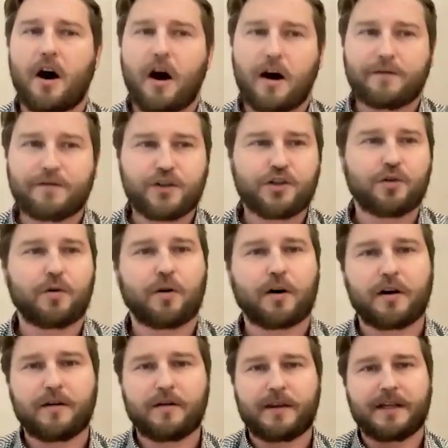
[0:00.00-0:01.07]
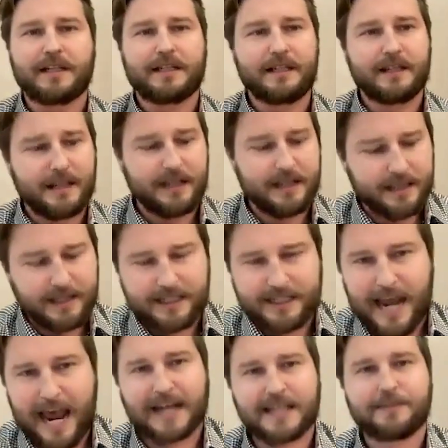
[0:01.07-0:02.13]
offshore the, the, the
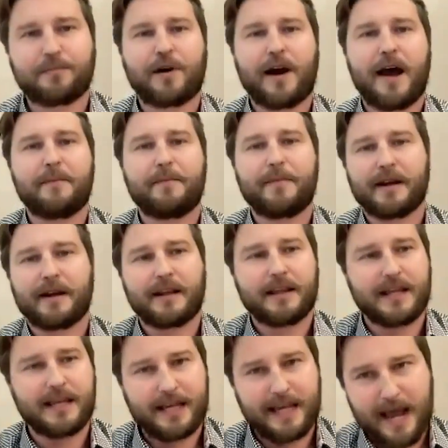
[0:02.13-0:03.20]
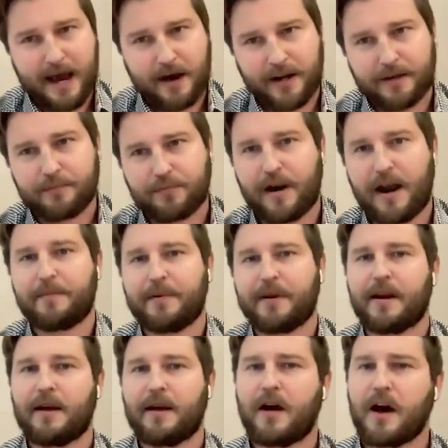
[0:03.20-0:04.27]
tax prep and the accounting prep
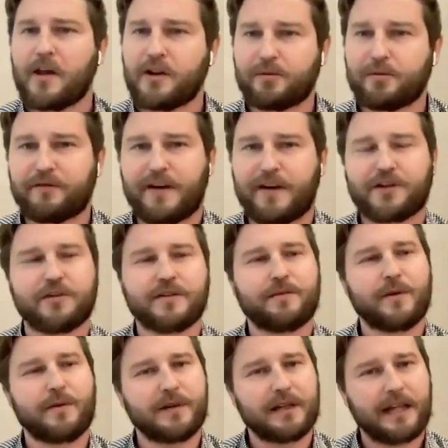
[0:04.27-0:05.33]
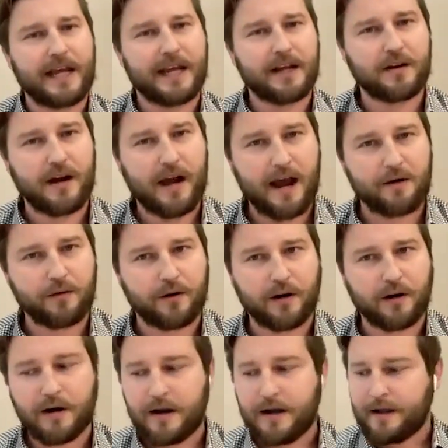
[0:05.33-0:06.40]
and, and other professionals. And we would link
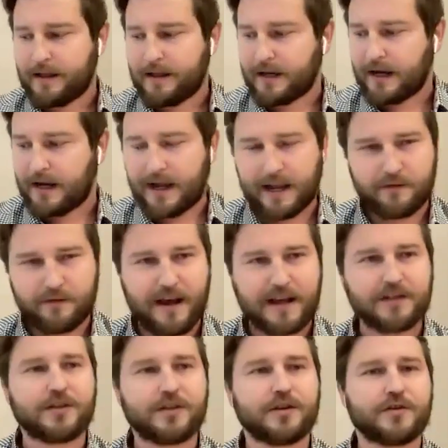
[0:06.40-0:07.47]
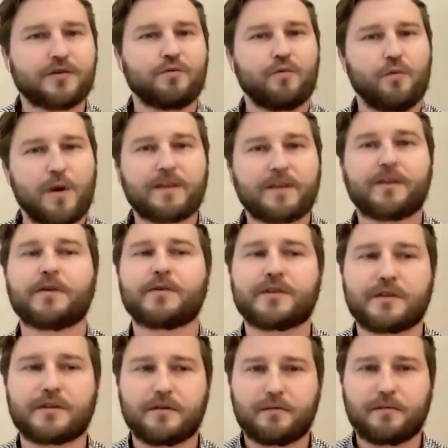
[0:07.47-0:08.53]
our uh, investors with
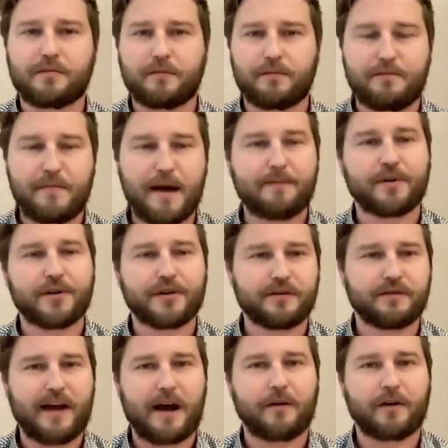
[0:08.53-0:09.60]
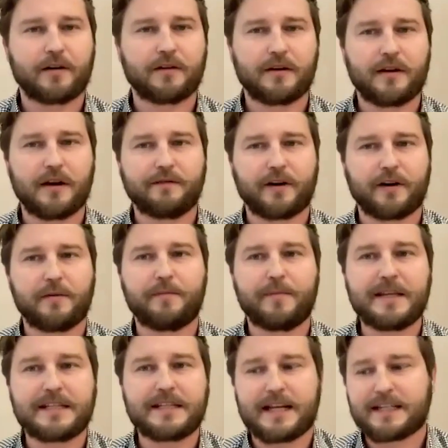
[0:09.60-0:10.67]
those members of our of our
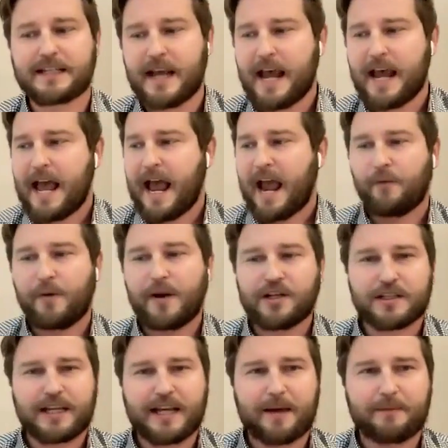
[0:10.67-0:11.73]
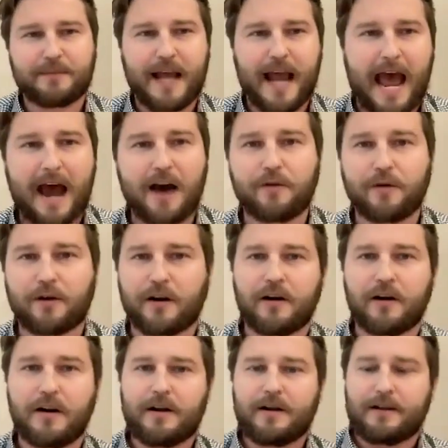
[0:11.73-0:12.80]
business. And we just kept
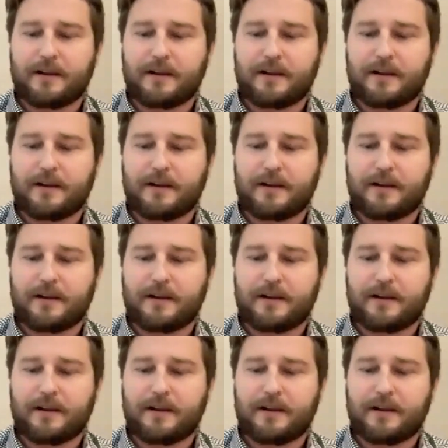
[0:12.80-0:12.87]
our